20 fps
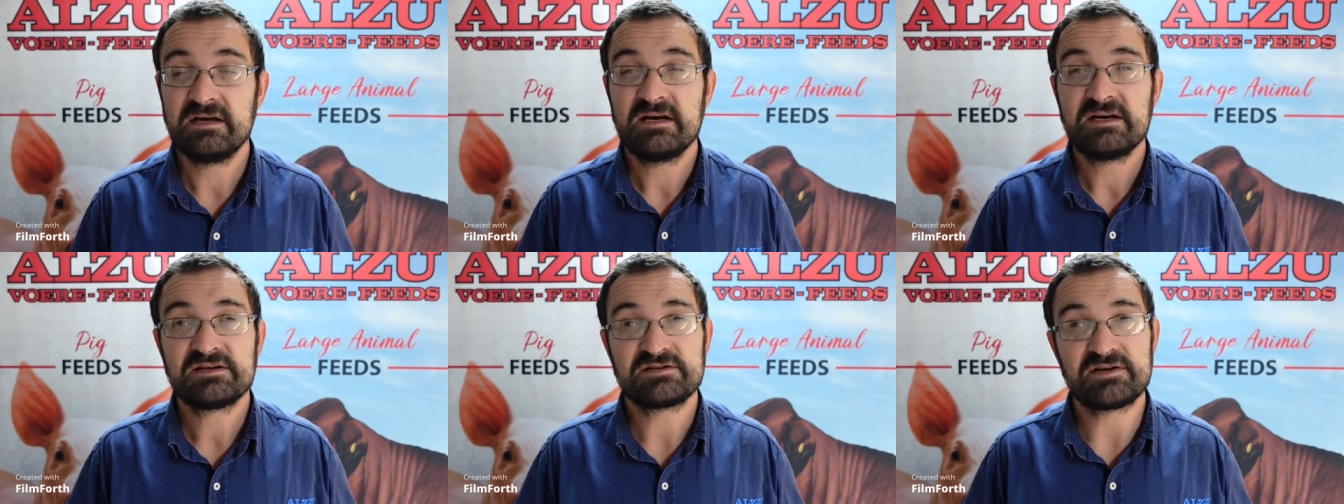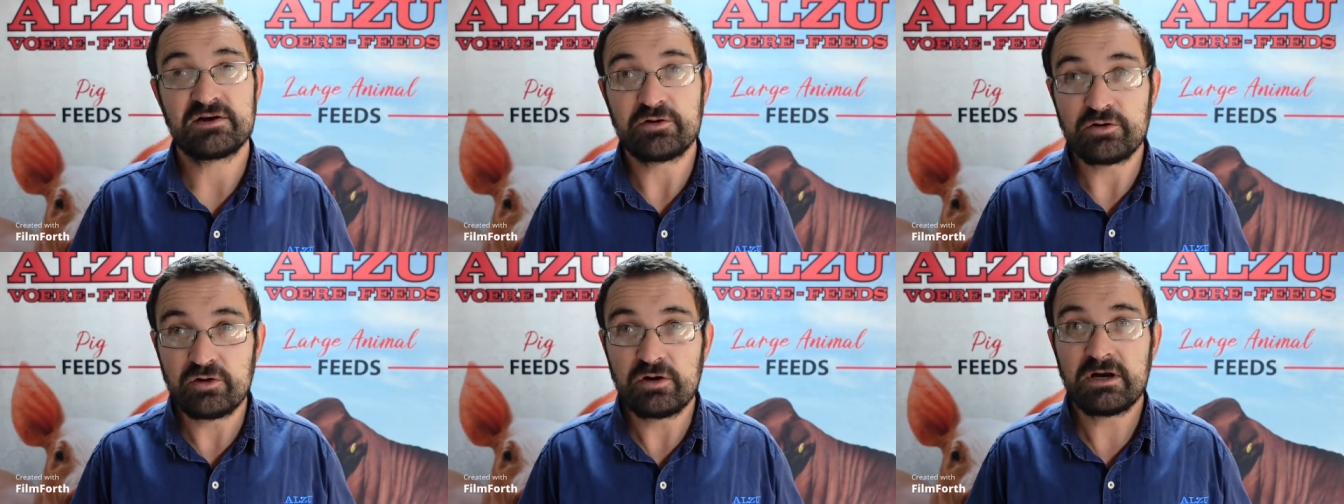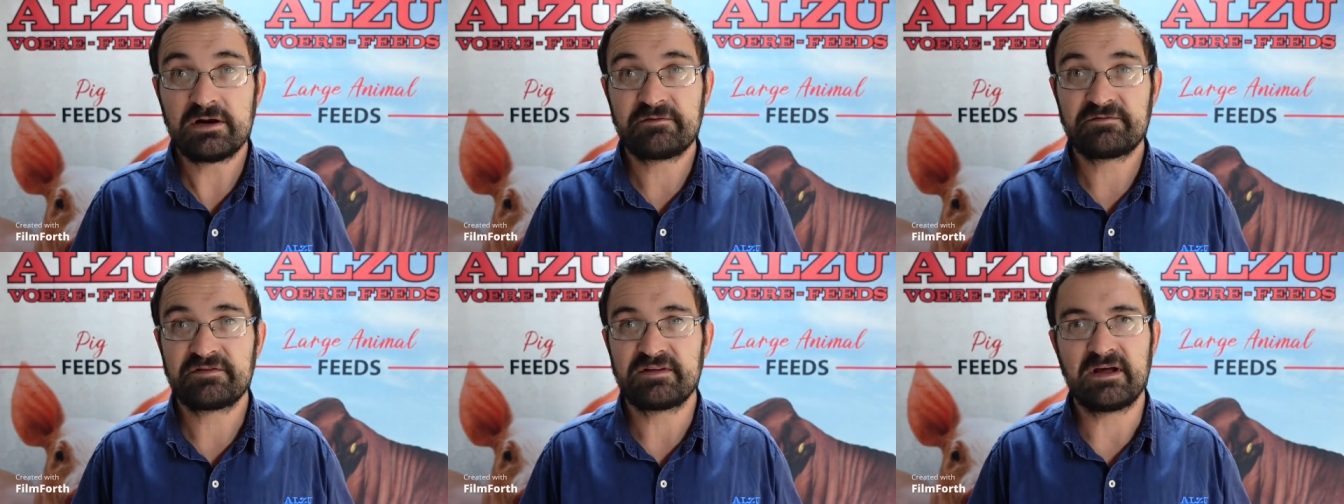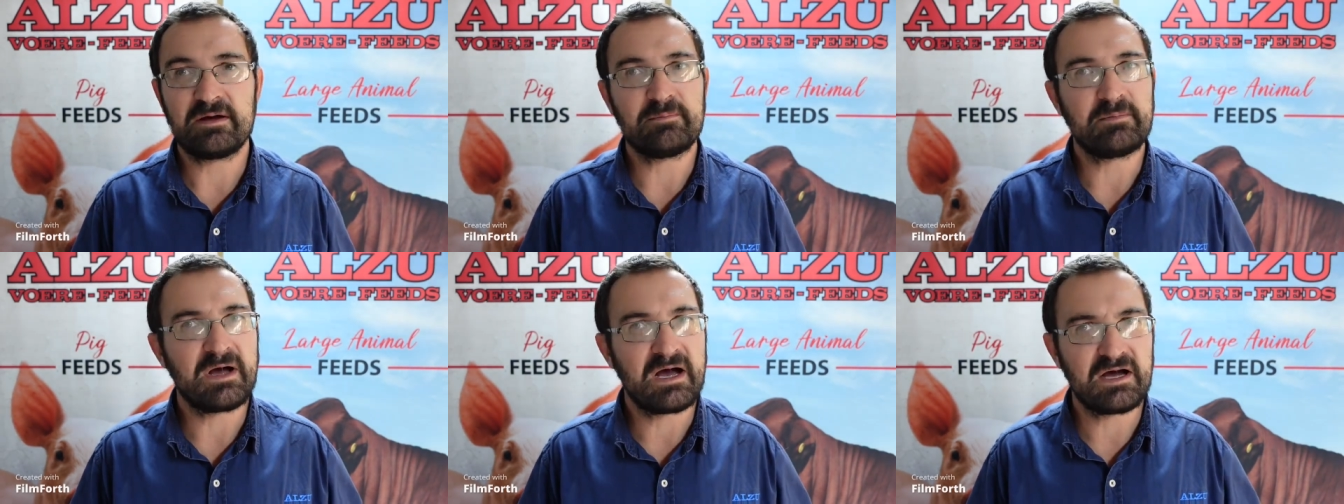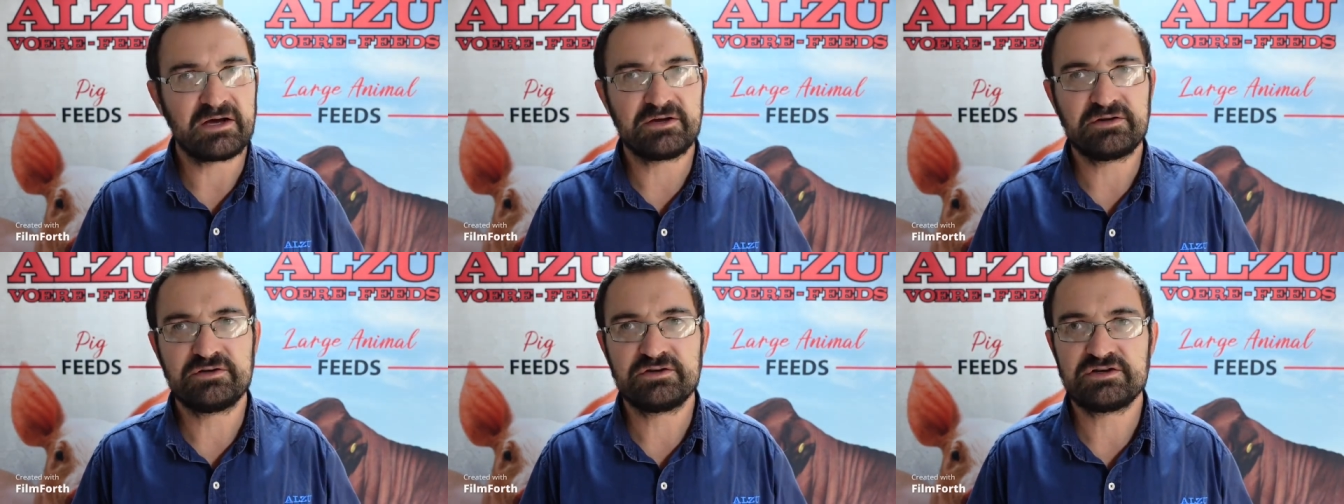So rule of thumb,
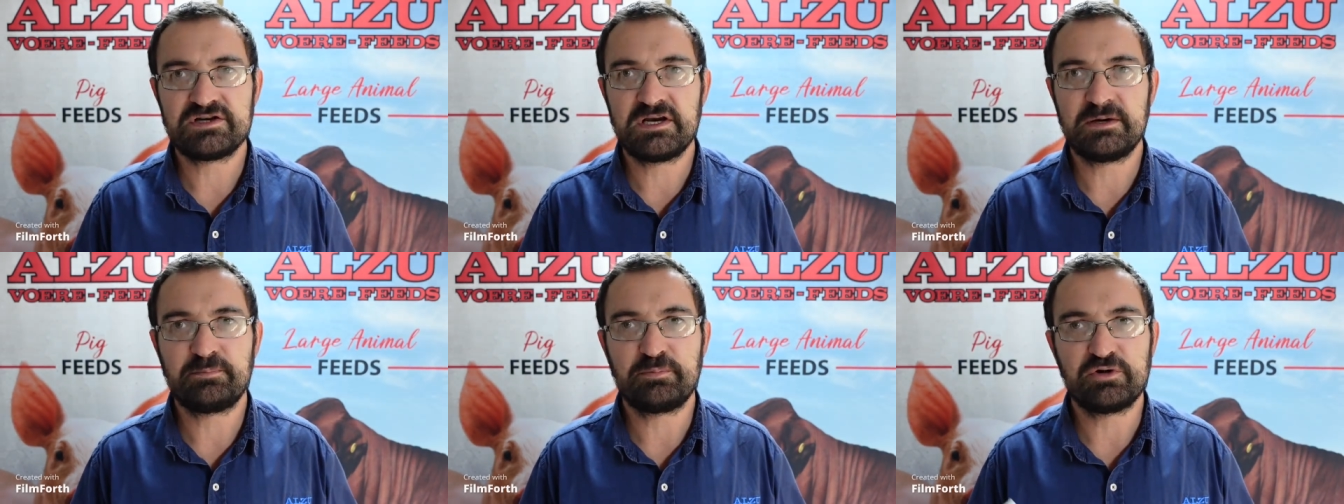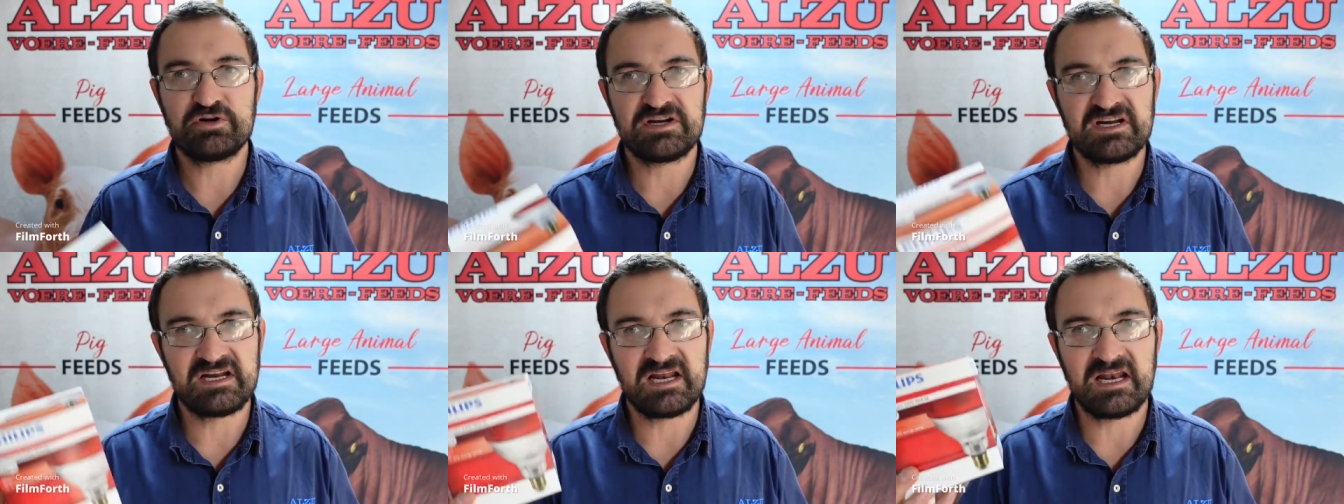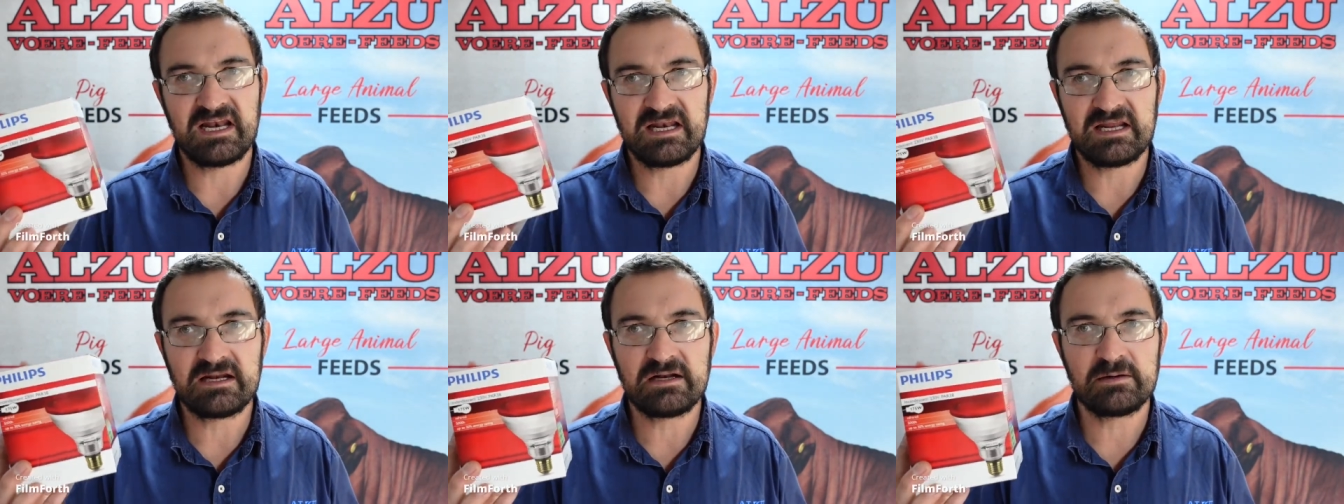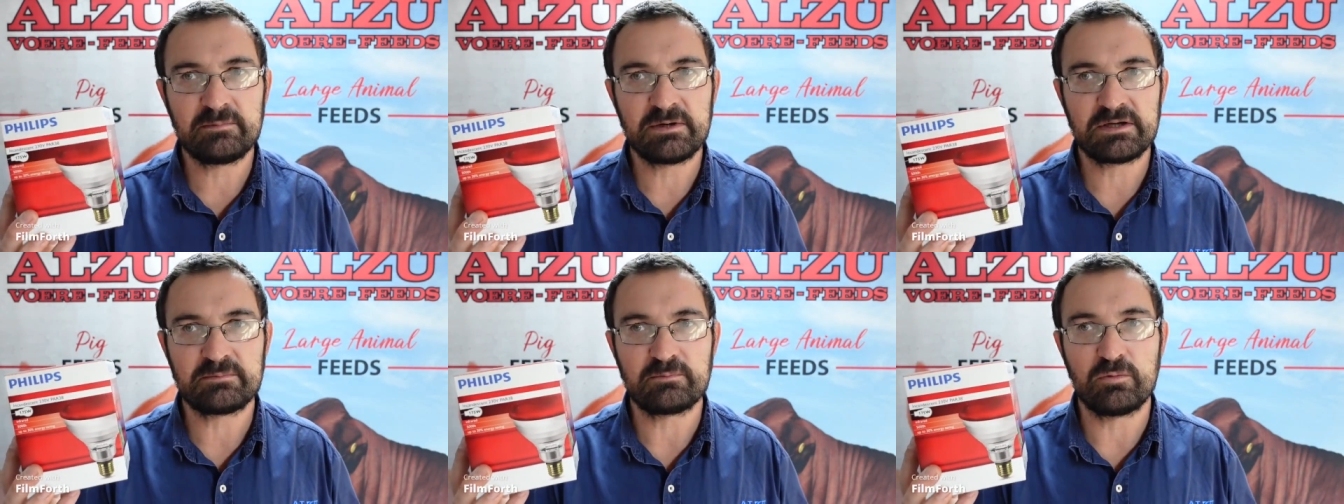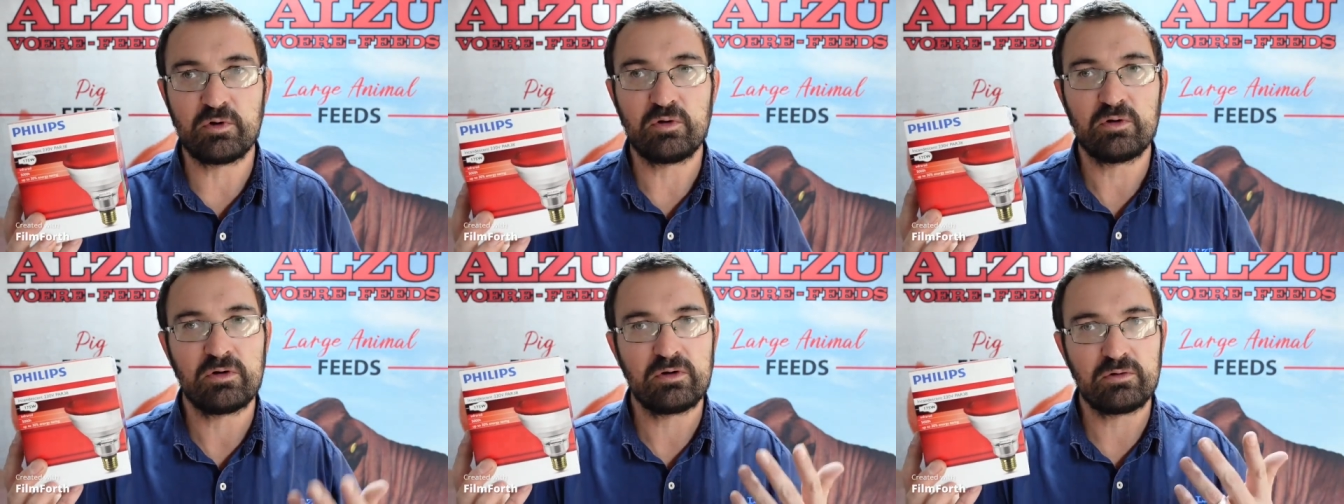I usually put in a little bit
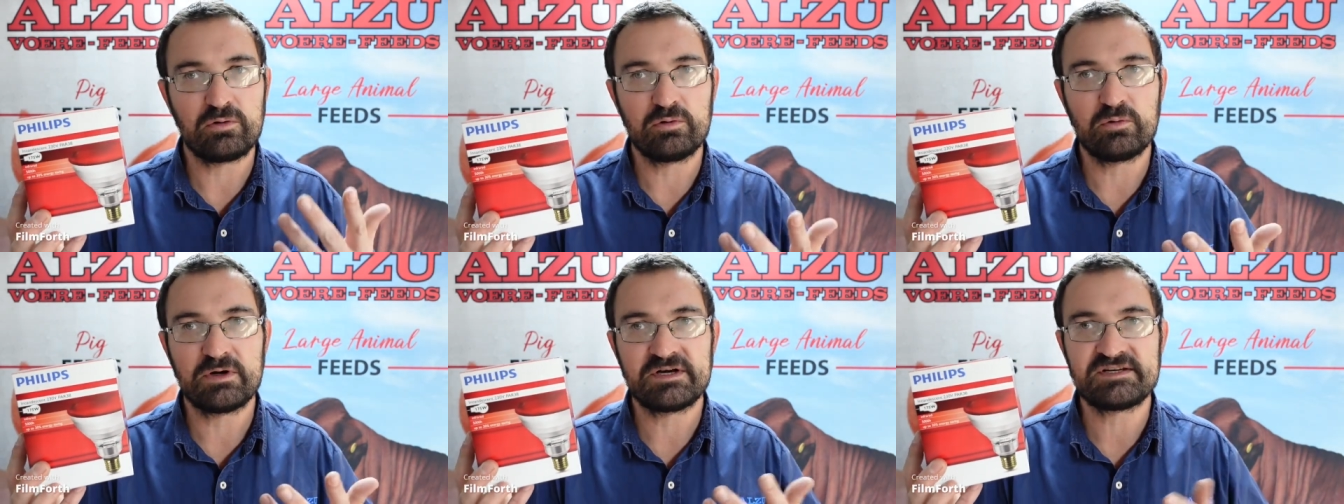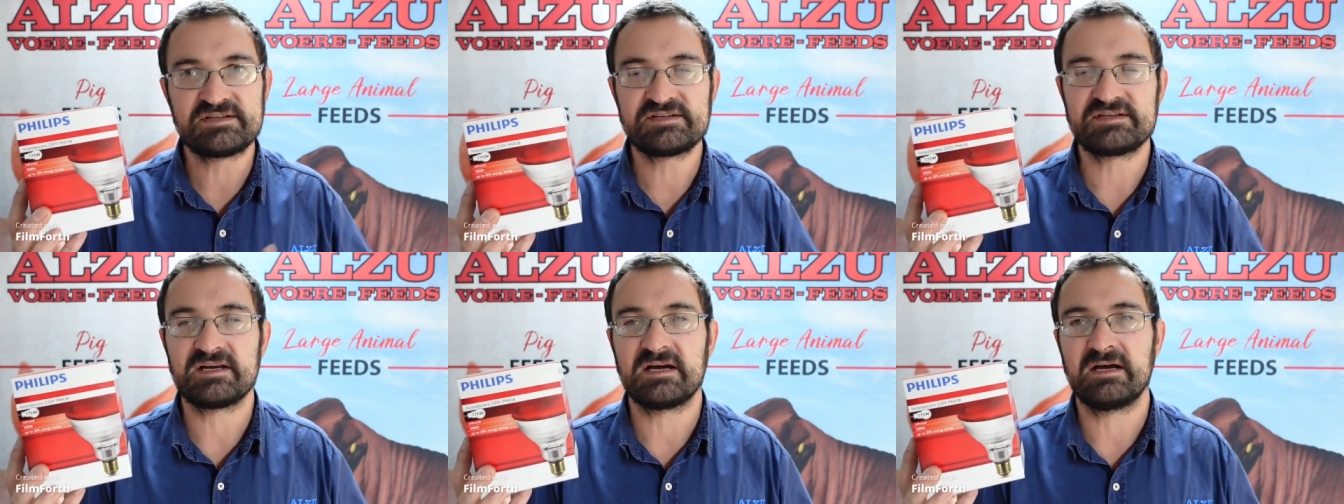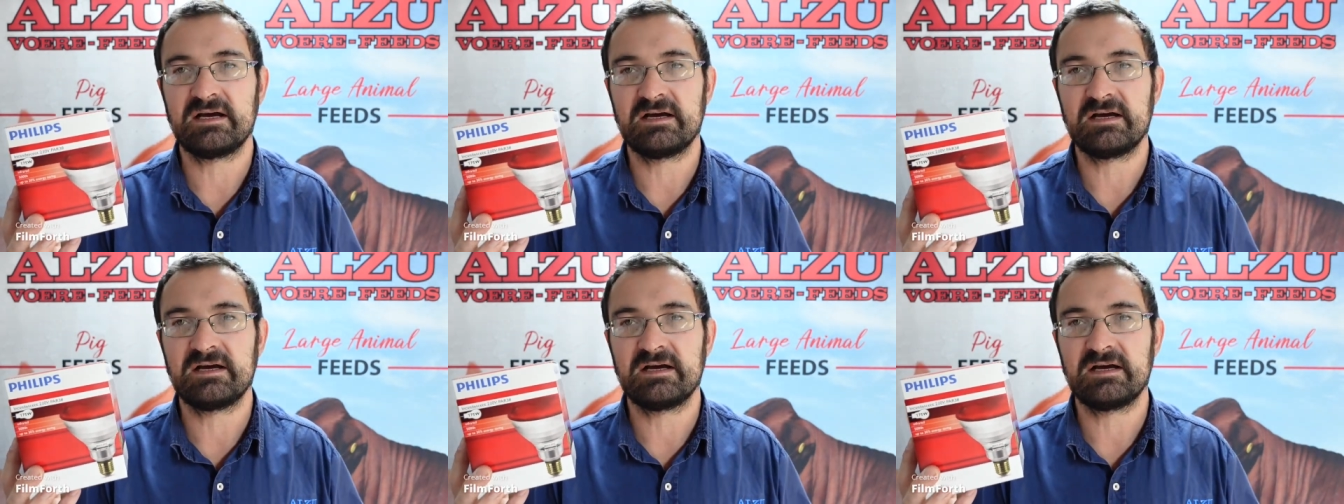more, always